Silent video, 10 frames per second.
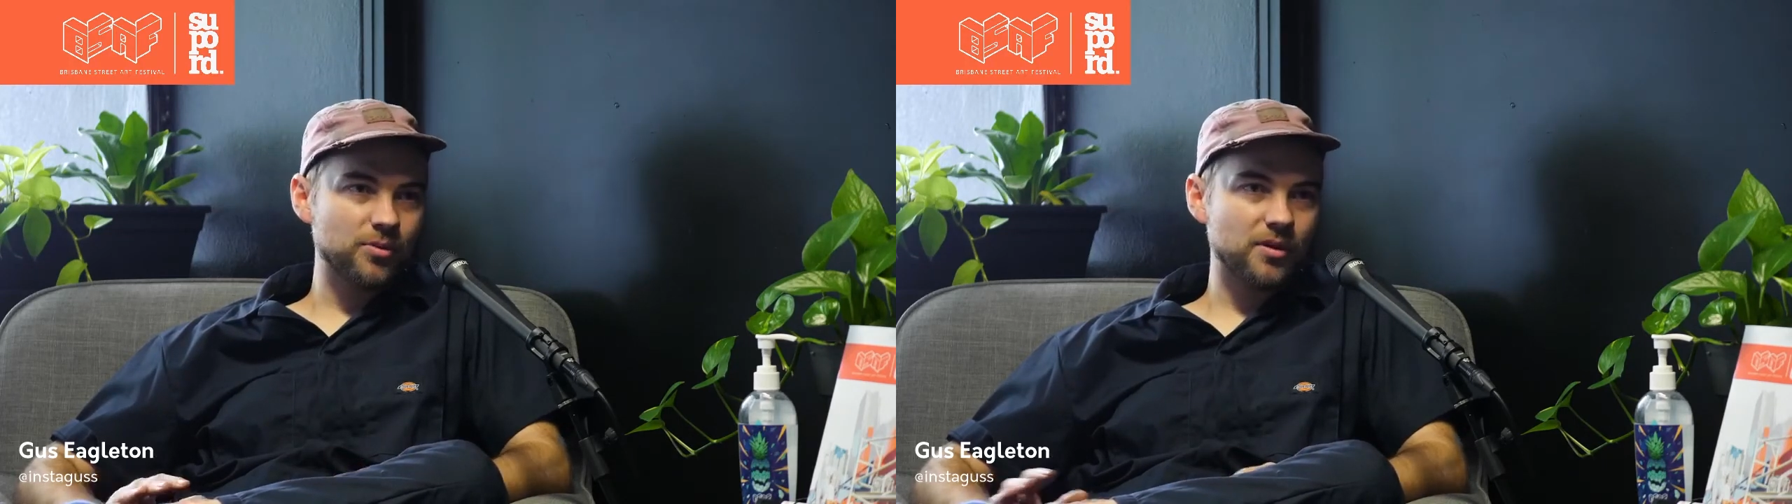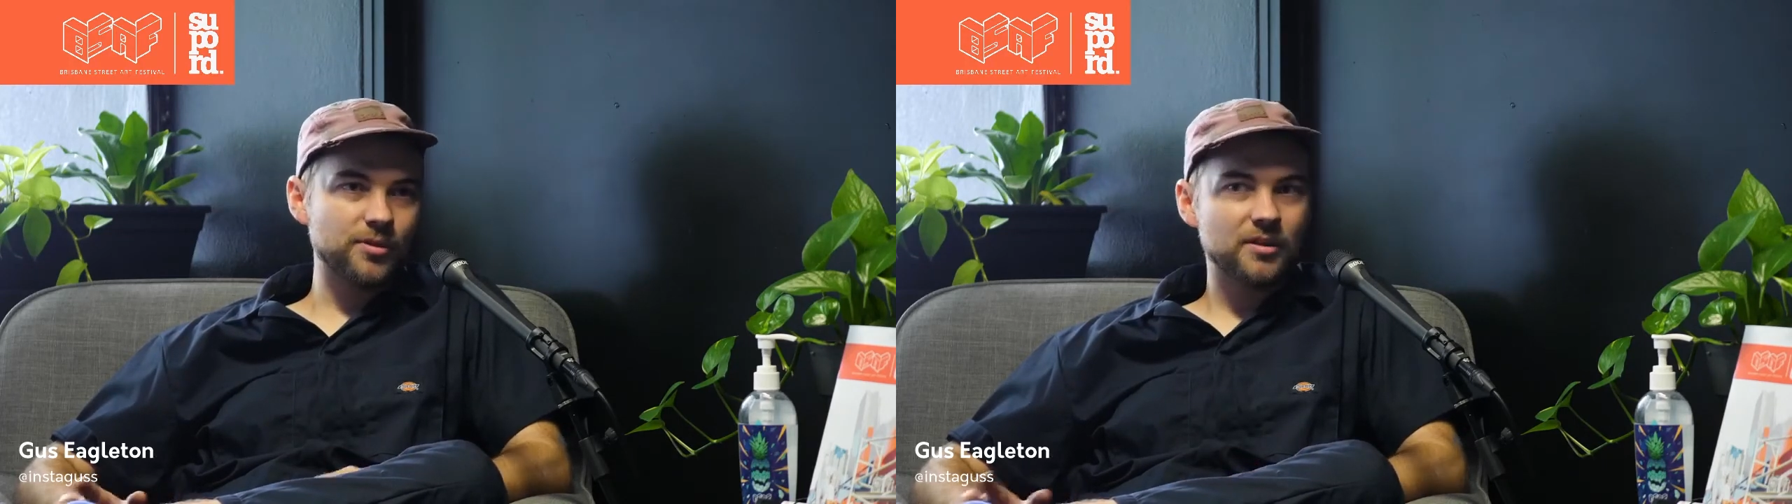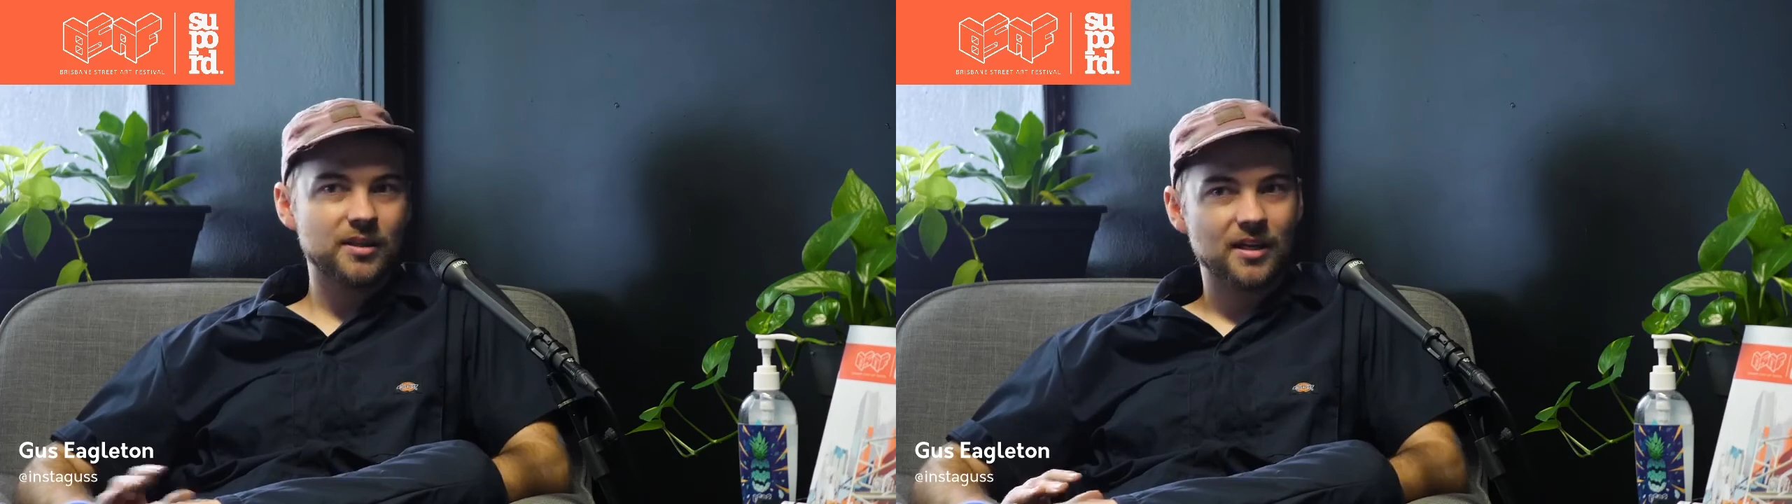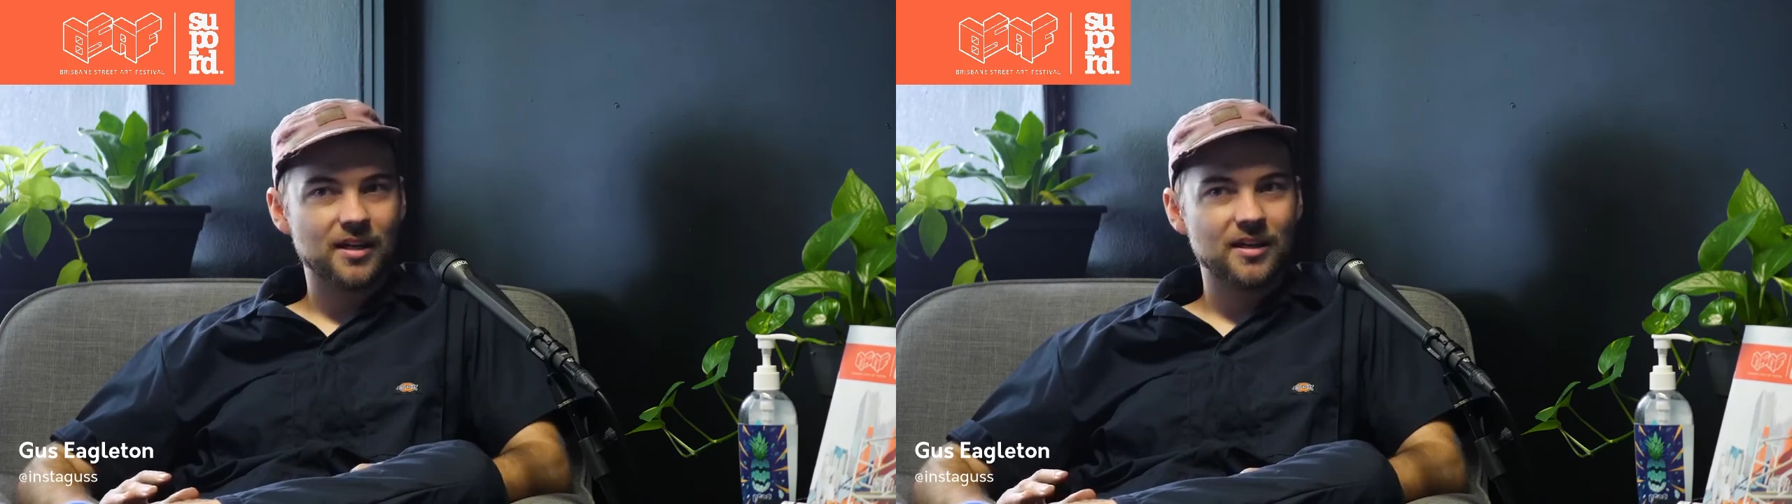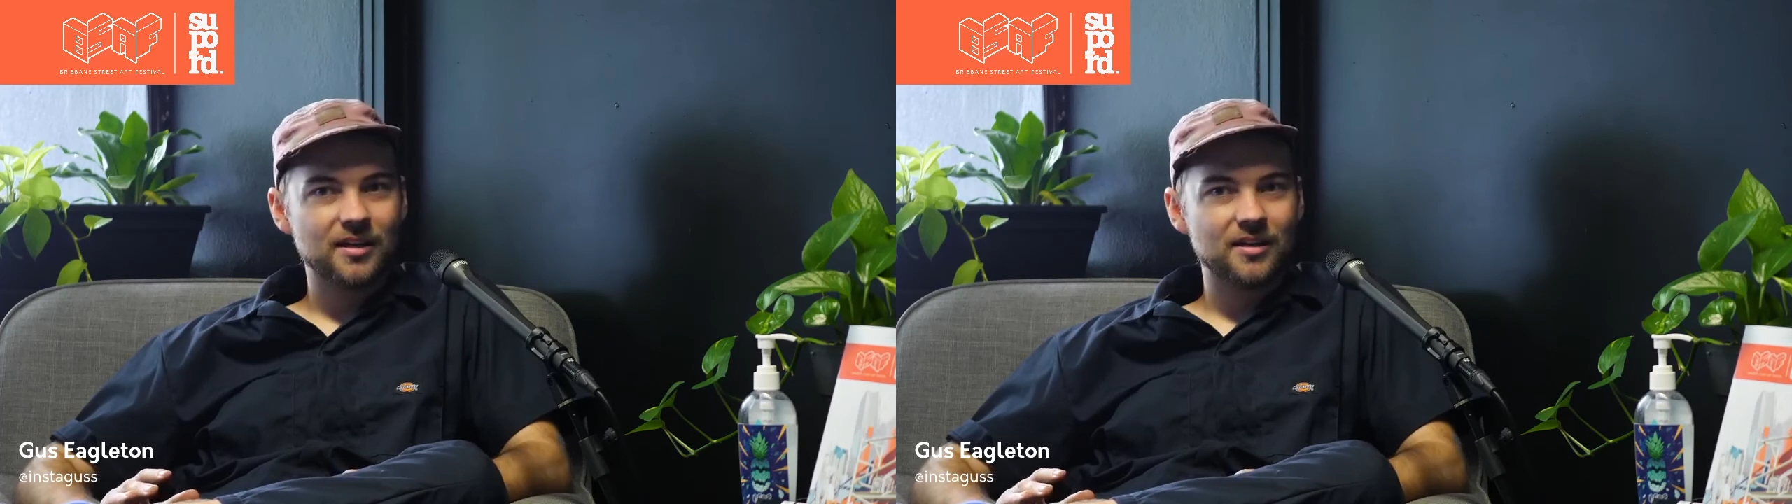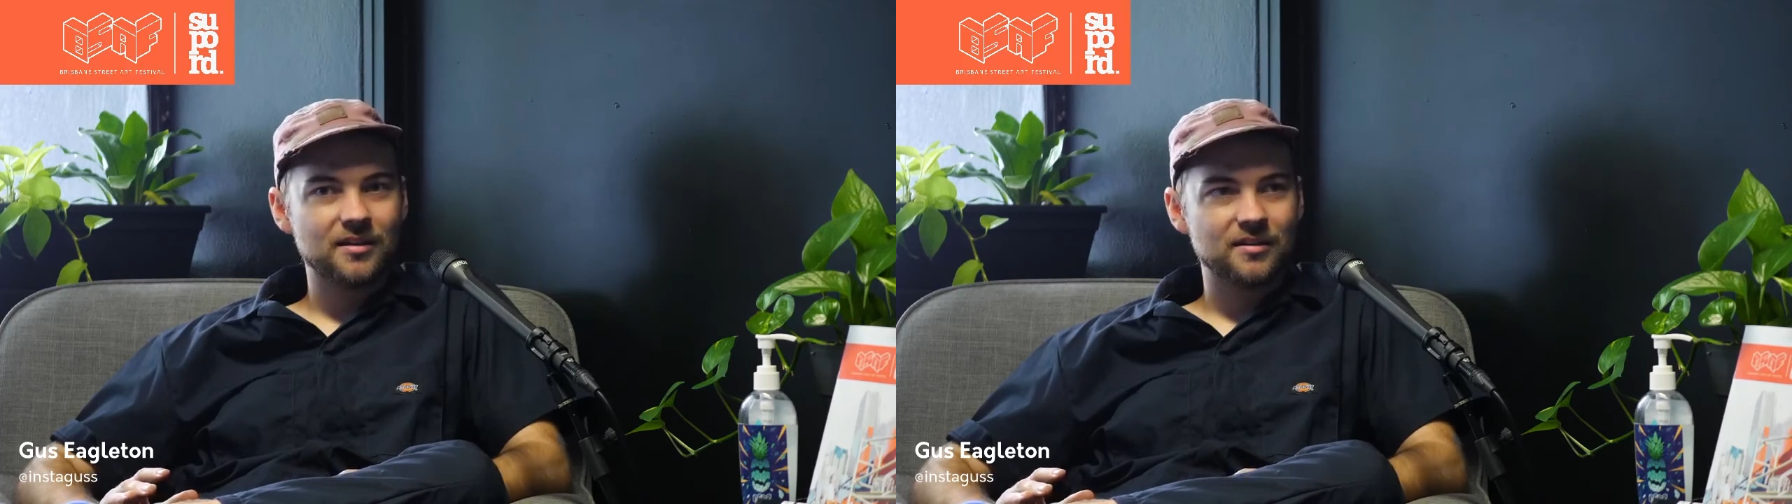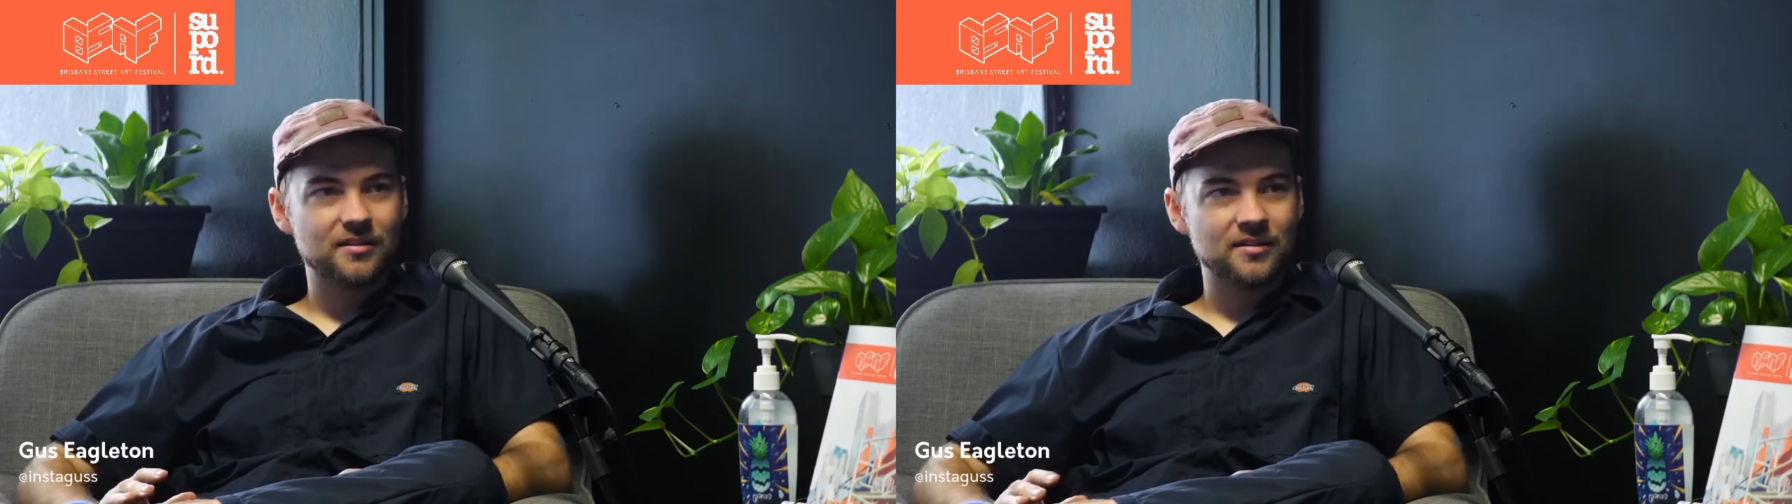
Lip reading: communicate and